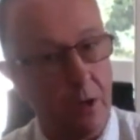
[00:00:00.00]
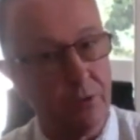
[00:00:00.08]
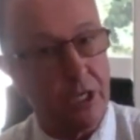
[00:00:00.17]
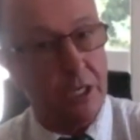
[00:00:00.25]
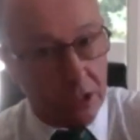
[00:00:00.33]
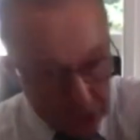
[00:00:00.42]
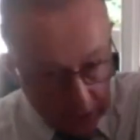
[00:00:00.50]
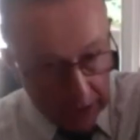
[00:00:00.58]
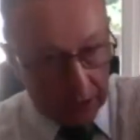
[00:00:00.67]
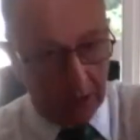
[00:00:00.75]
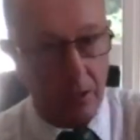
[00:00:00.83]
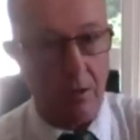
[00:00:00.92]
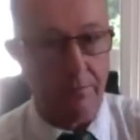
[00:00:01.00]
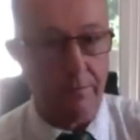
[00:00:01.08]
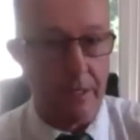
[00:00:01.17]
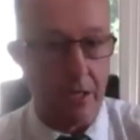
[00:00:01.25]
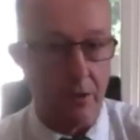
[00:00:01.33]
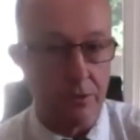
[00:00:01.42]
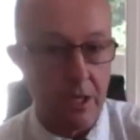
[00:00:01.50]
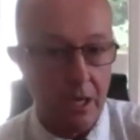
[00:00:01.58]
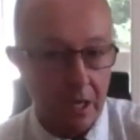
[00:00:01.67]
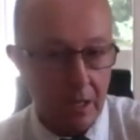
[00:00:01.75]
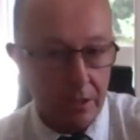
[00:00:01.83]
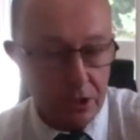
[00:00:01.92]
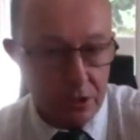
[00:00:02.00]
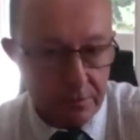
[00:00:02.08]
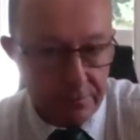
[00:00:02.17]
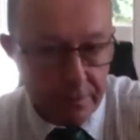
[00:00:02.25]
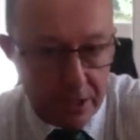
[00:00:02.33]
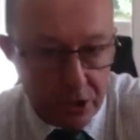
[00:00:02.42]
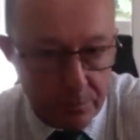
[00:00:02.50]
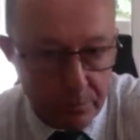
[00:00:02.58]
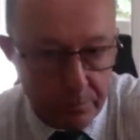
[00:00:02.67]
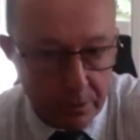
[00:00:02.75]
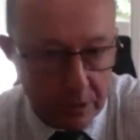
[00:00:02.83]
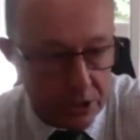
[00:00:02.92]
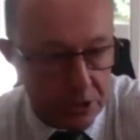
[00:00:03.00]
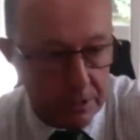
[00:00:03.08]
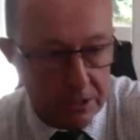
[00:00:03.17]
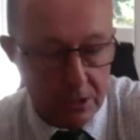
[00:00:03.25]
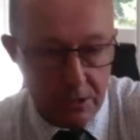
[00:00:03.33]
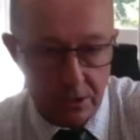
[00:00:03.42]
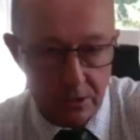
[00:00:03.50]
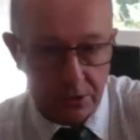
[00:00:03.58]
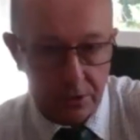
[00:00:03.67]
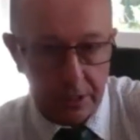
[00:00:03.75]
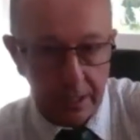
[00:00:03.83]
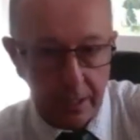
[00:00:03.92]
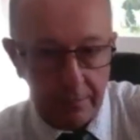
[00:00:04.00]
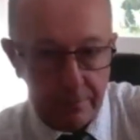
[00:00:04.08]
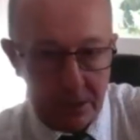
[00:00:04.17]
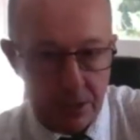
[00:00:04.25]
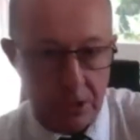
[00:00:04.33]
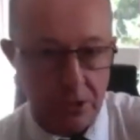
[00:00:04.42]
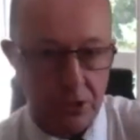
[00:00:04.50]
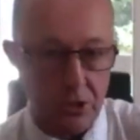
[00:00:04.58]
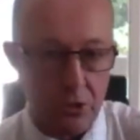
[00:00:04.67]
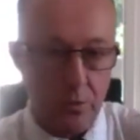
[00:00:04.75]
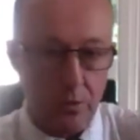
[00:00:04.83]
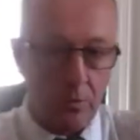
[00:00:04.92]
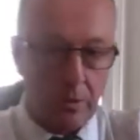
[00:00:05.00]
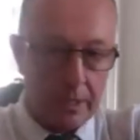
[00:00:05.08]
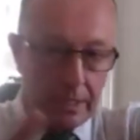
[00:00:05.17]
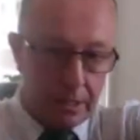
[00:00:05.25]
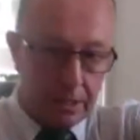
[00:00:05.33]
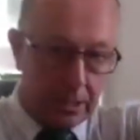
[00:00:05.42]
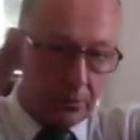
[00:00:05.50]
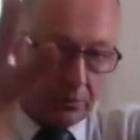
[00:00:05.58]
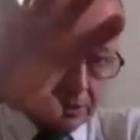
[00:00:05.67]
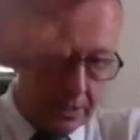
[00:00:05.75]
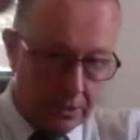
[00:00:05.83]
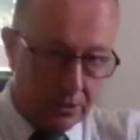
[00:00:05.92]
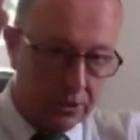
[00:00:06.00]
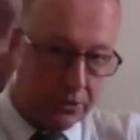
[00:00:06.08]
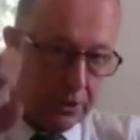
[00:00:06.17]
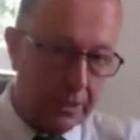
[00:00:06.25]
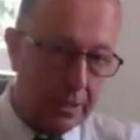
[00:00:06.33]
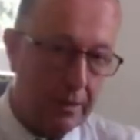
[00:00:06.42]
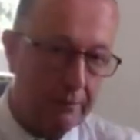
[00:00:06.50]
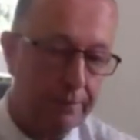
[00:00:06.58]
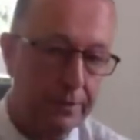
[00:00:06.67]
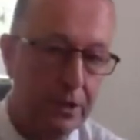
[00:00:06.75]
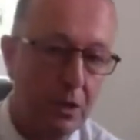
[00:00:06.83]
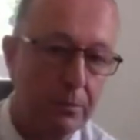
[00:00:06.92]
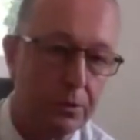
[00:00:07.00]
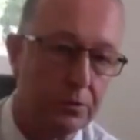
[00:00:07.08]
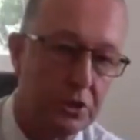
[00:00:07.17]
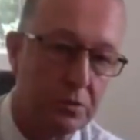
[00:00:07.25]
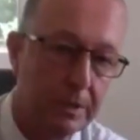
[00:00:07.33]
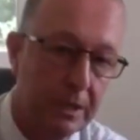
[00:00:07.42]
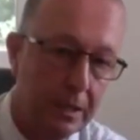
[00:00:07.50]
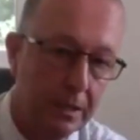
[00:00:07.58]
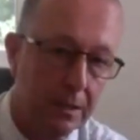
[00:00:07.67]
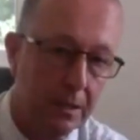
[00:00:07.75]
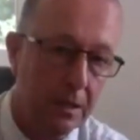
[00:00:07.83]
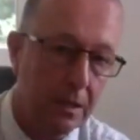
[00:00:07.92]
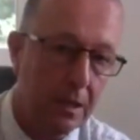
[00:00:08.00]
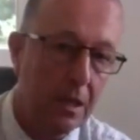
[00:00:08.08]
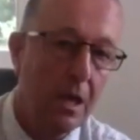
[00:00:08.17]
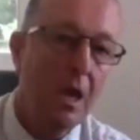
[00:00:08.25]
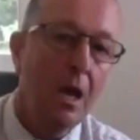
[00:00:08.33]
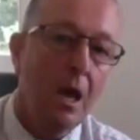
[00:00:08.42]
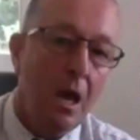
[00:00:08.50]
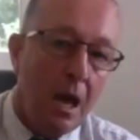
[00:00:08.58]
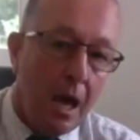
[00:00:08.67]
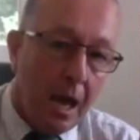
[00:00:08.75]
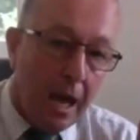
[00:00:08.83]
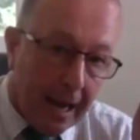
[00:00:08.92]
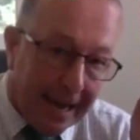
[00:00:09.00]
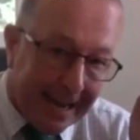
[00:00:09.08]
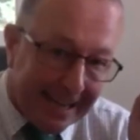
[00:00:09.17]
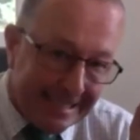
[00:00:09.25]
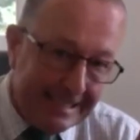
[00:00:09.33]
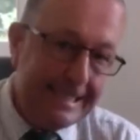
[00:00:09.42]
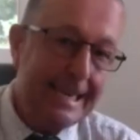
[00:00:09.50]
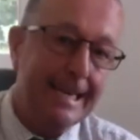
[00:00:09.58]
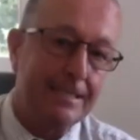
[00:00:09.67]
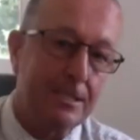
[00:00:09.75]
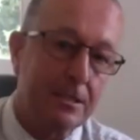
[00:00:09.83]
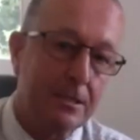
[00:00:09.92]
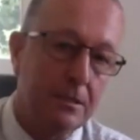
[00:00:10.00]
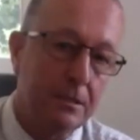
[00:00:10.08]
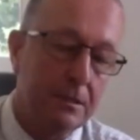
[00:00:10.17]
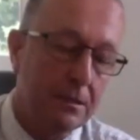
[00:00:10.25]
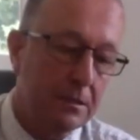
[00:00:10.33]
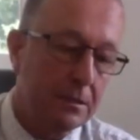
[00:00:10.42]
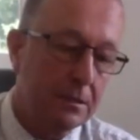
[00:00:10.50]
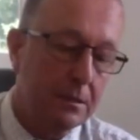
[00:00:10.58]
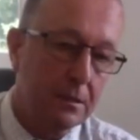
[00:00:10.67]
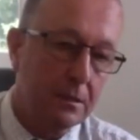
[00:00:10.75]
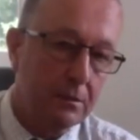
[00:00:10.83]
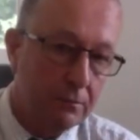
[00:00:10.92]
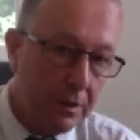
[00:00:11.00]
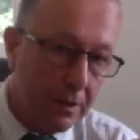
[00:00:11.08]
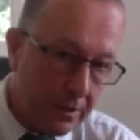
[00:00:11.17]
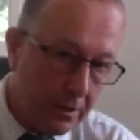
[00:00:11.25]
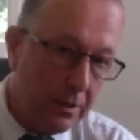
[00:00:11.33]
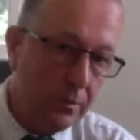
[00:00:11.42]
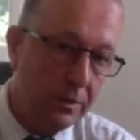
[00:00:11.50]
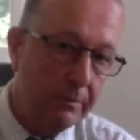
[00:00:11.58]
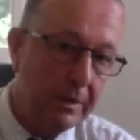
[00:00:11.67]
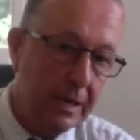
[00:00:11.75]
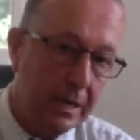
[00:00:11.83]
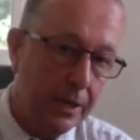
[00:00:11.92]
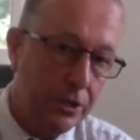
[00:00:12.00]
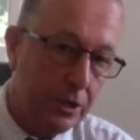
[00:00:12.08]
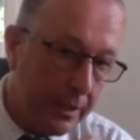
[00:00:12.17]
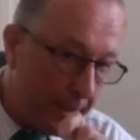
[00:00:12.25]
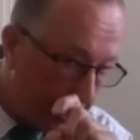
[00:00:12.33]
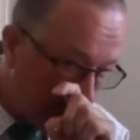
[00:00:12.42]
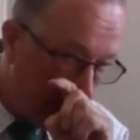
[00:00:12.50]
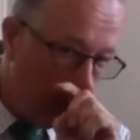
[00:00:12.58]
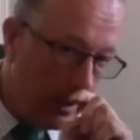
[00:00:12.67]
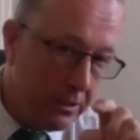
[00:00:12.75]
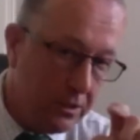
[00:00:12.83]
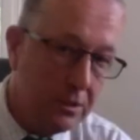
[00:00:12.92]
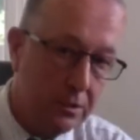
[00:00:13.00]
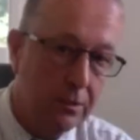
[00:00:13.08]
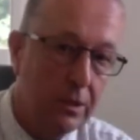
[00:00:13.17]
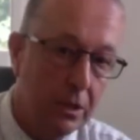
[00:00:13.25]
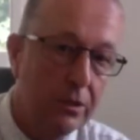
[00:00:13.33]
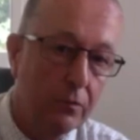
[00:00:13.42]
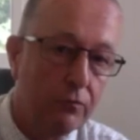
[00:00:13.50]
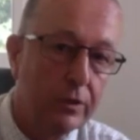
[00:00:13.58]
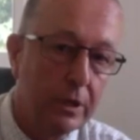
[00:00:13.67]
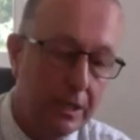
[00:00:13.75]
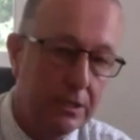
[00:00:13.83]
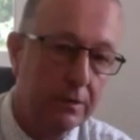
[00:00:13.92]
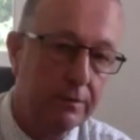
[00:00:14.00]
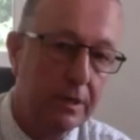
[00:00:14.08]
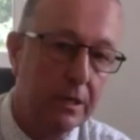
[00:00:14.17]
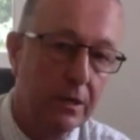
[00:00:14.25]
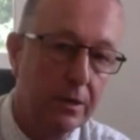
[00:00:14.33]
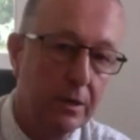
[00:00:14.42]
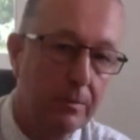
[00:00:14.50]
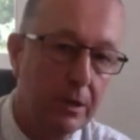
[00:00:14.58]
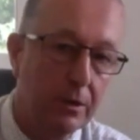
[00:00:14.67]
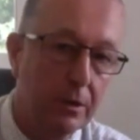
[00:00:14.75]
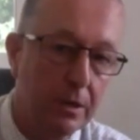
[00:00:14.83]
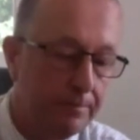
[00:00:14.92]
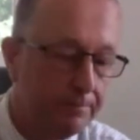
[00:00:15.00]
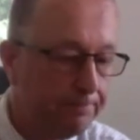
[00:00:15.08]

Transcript: object, ding, off it goes. This is a frangible bullet, splits into three. If it hits a squirrel, it goes into three at phenomenal speed. And yet, rather like with mink, actually, that's the other really tough kid on the block.